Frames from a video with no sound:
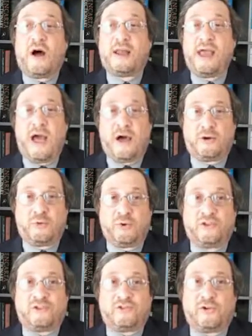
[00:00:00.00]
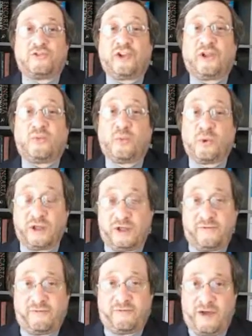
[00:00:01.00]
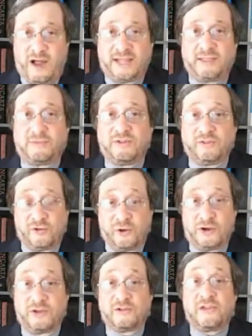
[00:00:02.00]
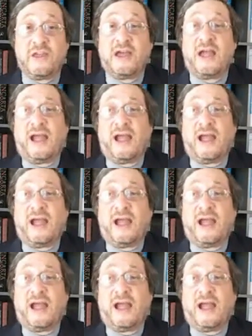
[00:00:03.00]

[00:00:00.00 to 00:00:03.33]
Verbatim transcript: on how to research and really find the materials